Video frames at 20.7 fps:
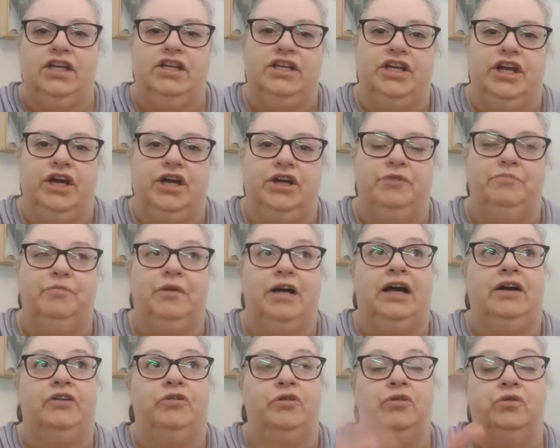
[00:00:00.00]
No, but
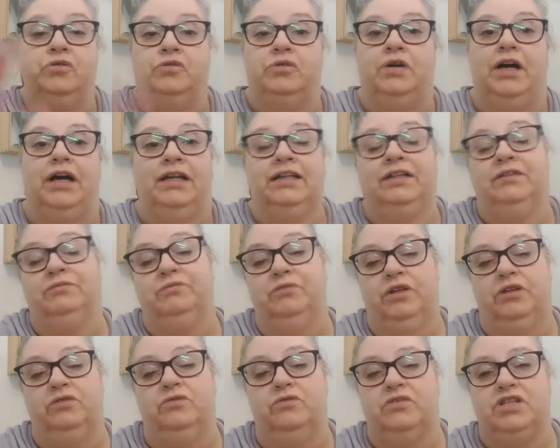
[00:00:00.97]
I
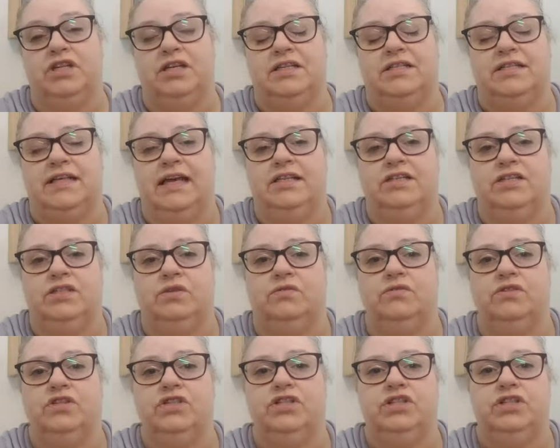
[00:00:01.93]
will also say
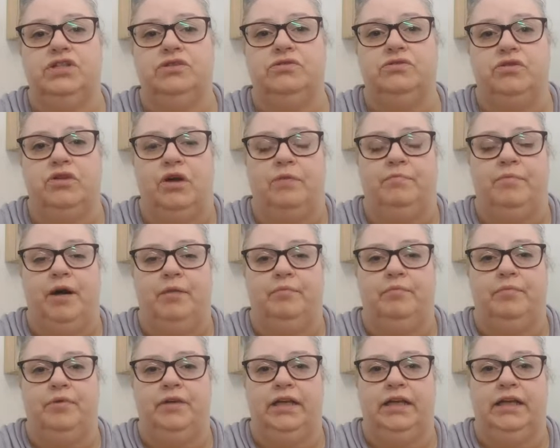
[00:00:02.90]
songs do crop up